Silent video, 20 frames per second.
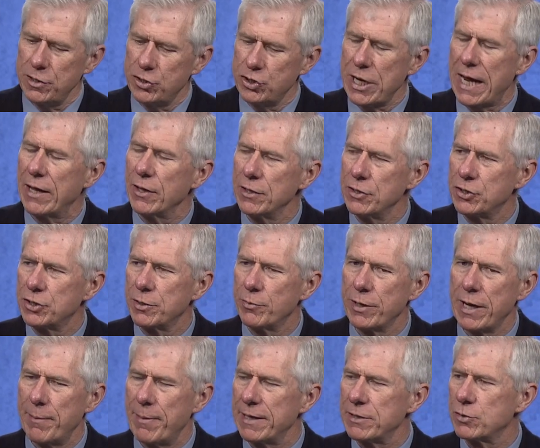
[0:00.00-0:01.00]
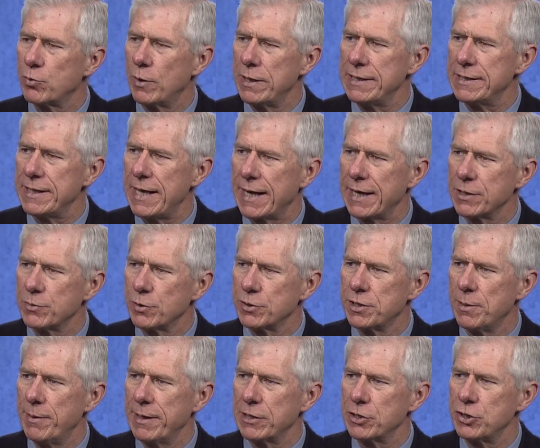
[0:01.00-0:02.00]
Challenge, we got about 20 seconds. What's
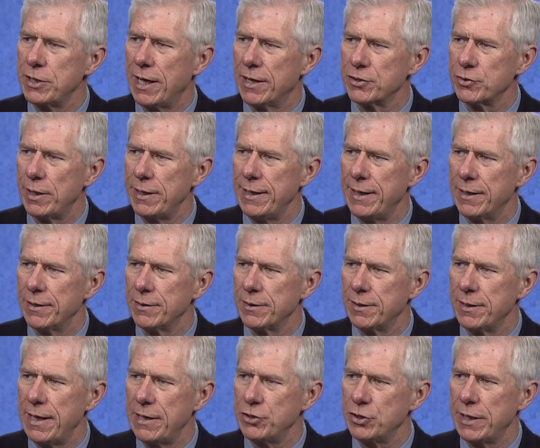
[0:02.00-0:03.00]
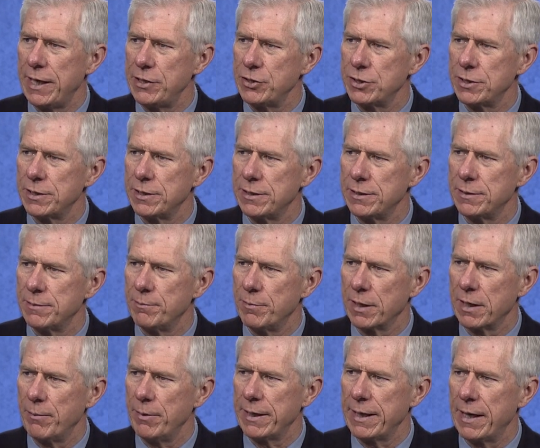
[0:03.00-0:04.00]
the biggest challenge right now, education in
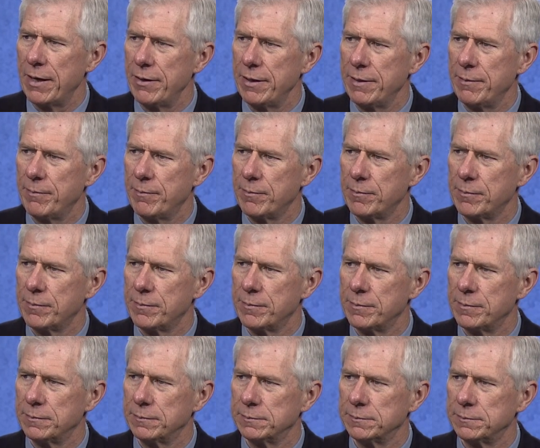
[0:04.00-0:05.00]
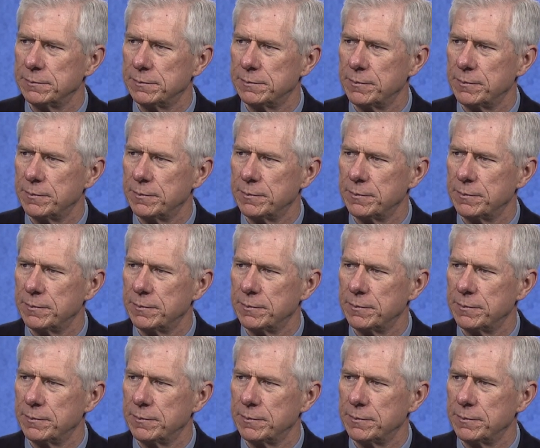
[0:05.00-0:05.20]
Montgomery County?